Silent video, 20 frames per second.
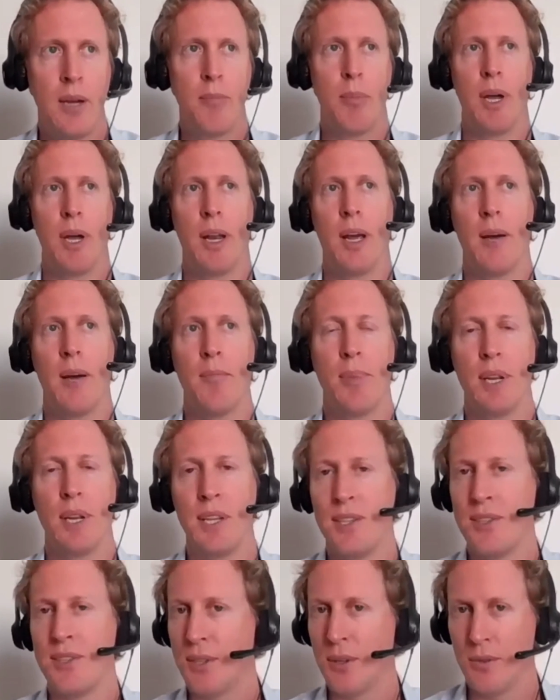But
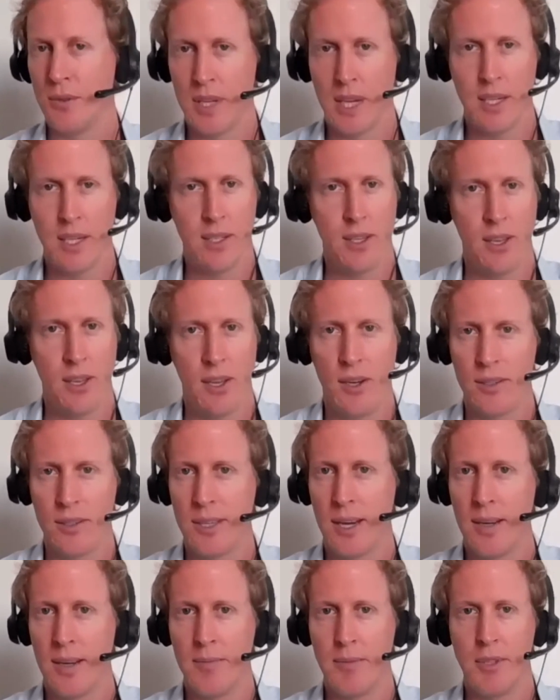it still takes a long
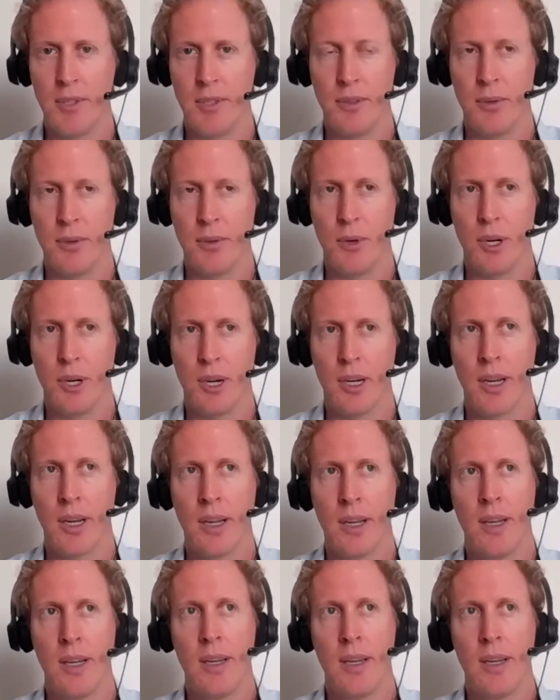time to do the work.